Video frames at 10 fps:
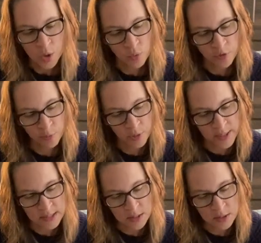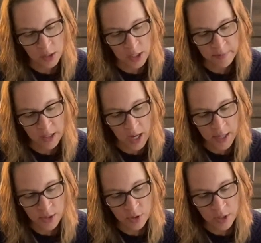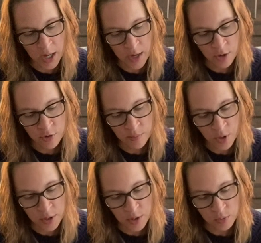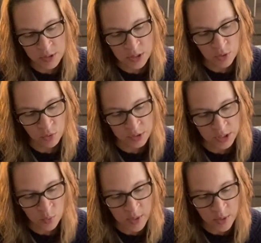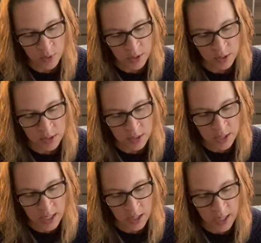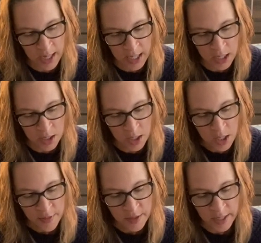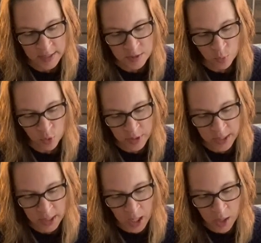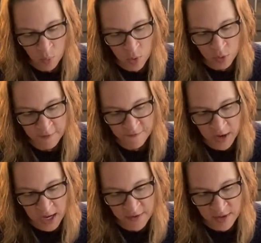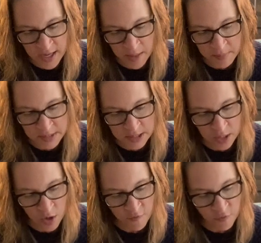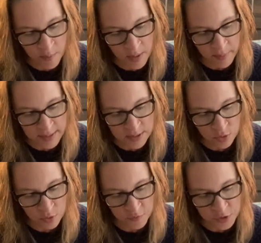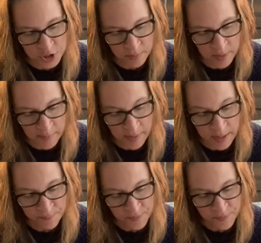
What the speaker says: With prices climbing higher and higher, the market was the only way we could get ahead. The next morning, I awoke at 5 a.m. and set off on my bicycle for Chamama.